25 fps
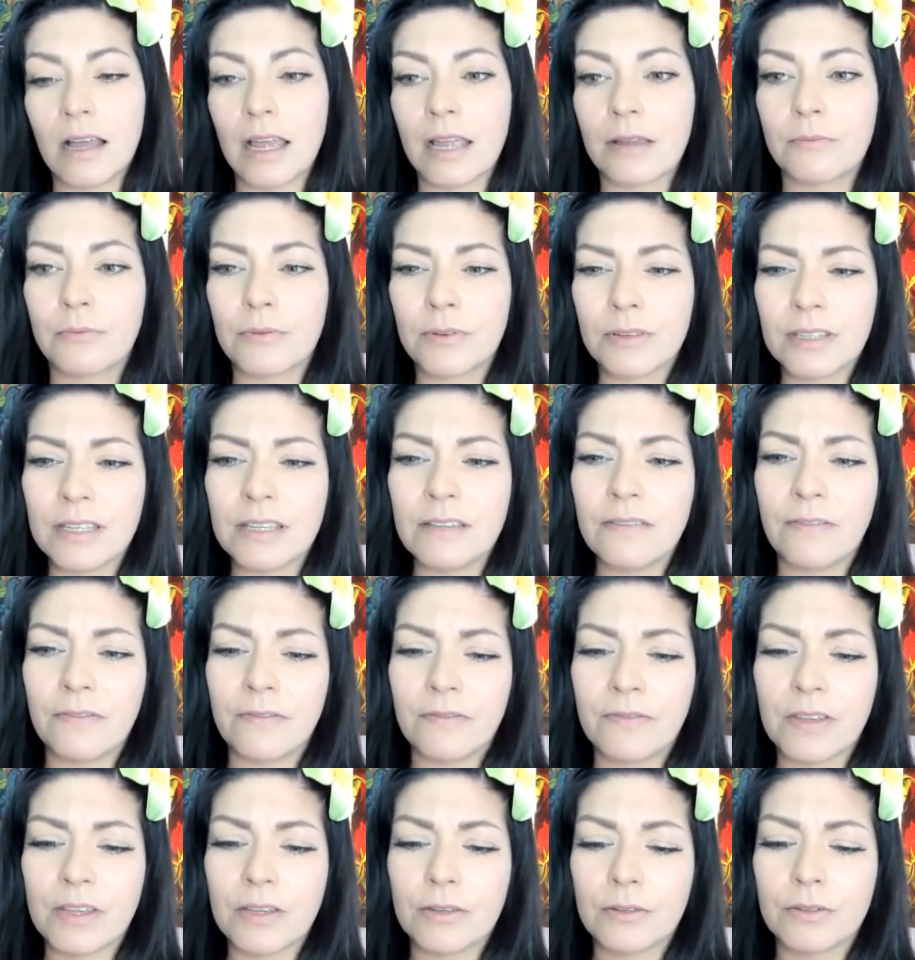I really
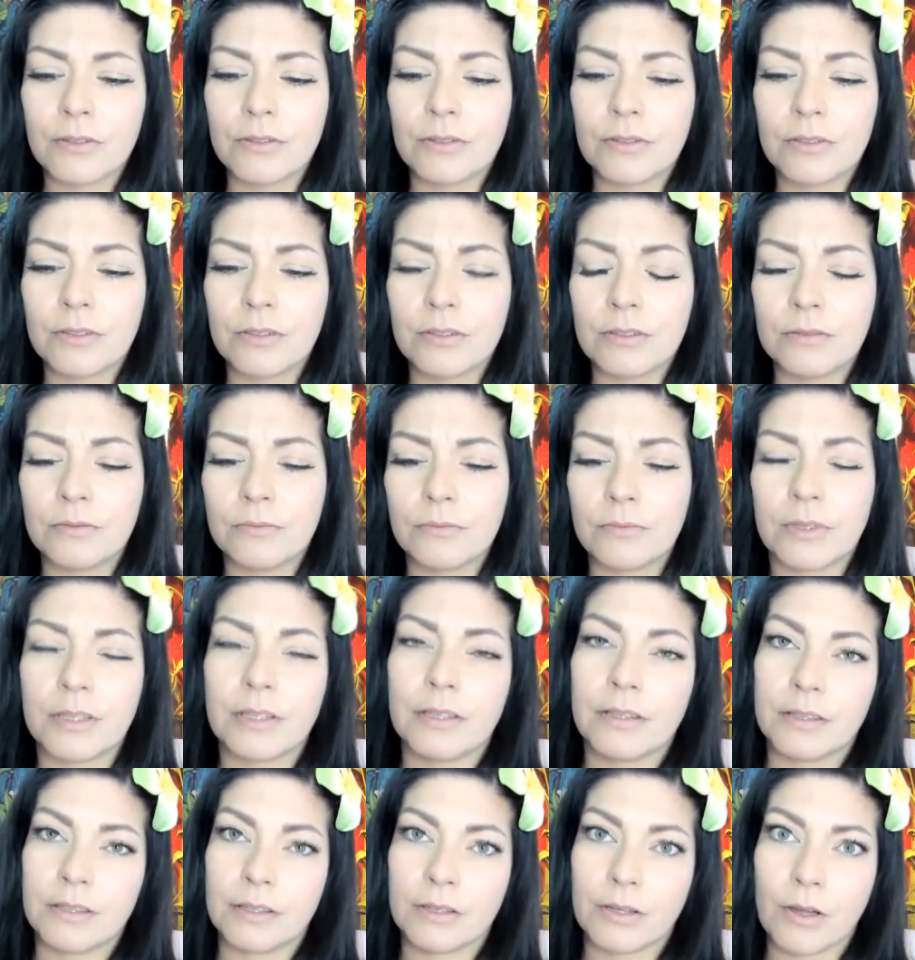feel
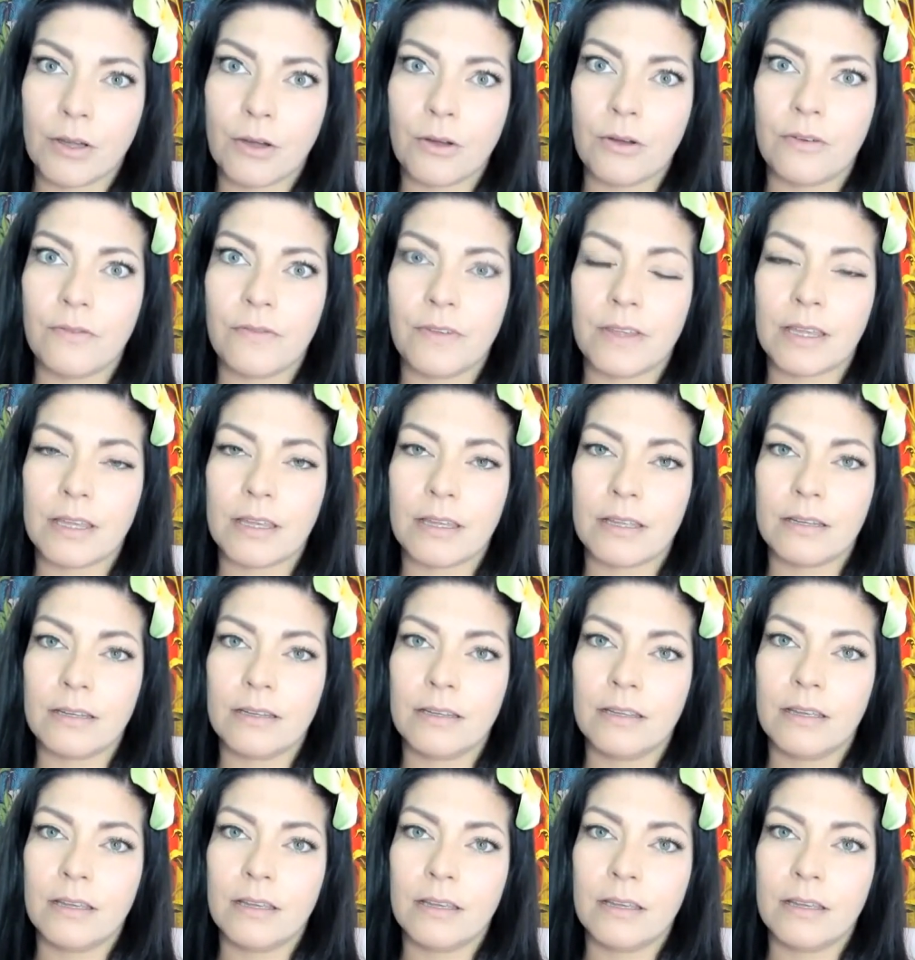with COVID,